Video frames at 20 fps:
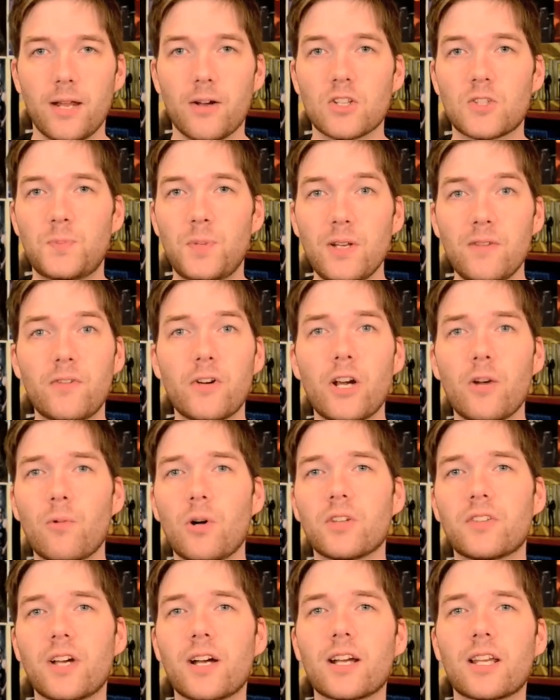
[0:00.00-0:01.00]
Now, it's been very
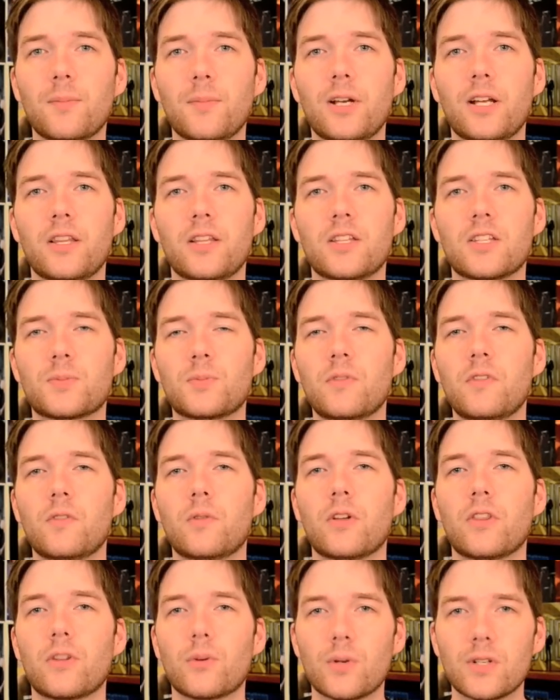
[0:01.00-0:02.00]
well documented that this movie
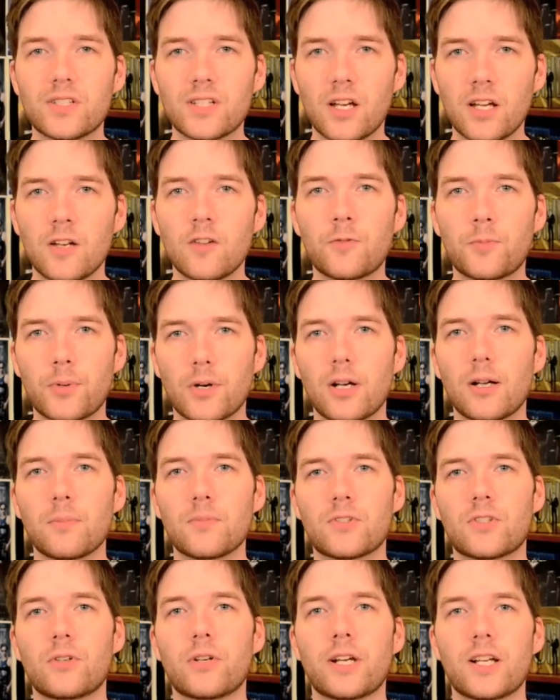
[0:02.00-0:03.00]
went through a ton of
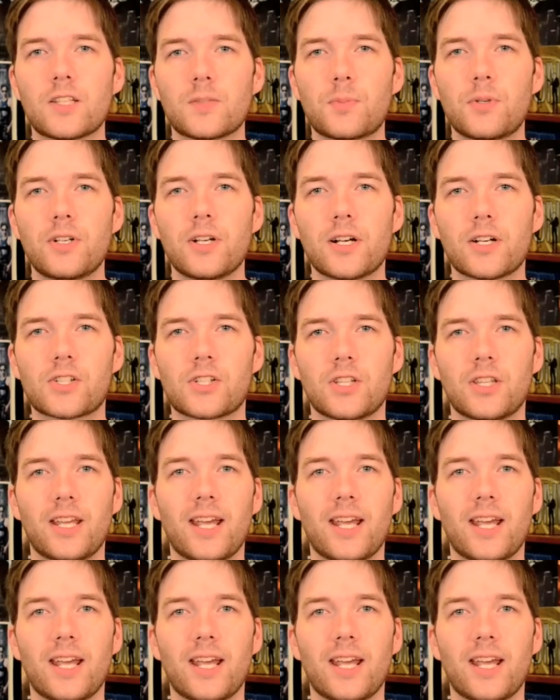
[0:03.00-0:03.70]
problems during its production.